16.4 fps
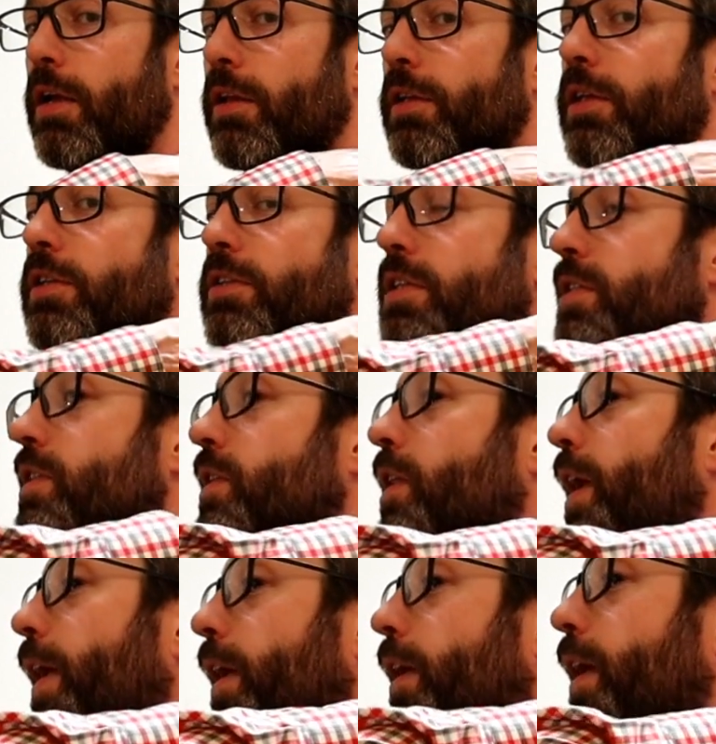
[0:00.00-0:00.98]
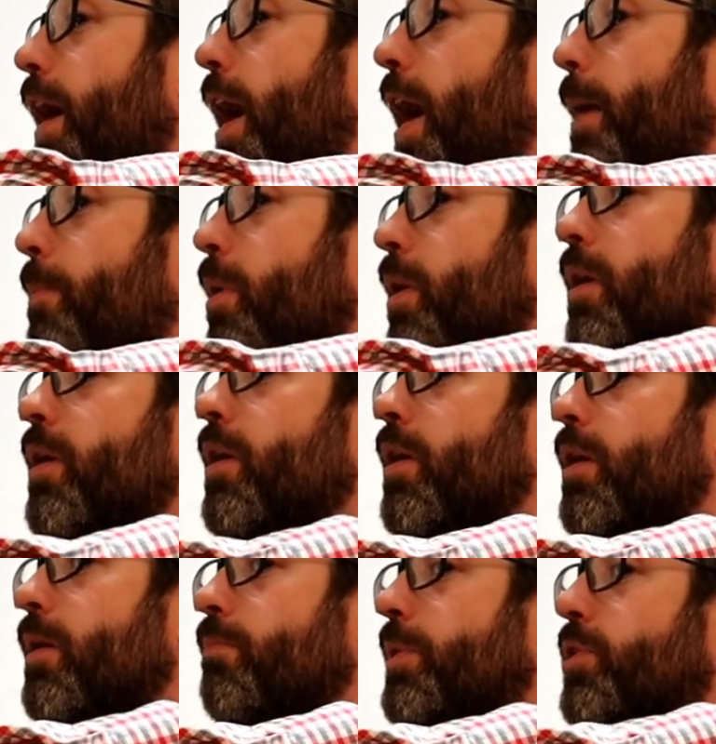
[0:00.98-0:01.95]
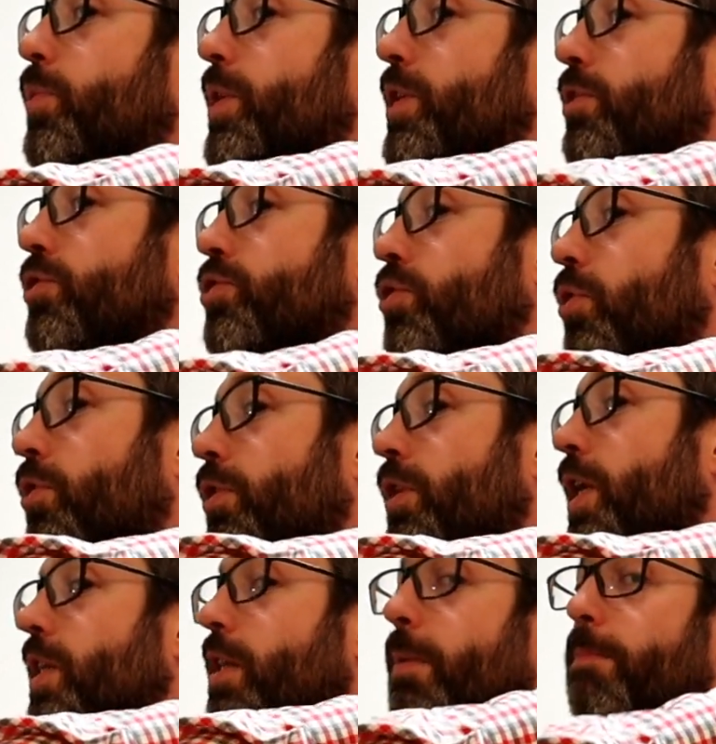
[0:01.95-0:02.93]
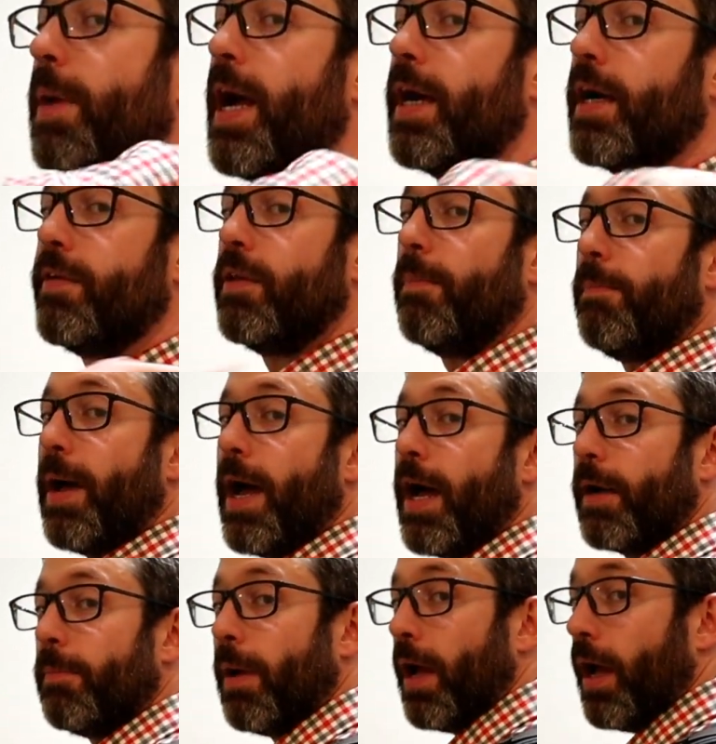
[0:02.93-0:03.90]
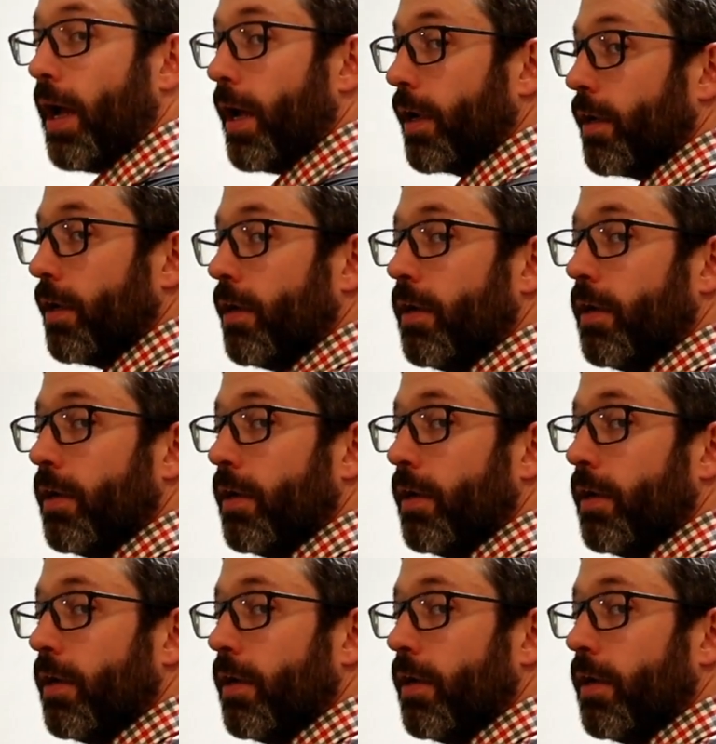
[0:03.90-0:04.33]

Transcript: there's a slight gap between your shoulder and the back of the backpack.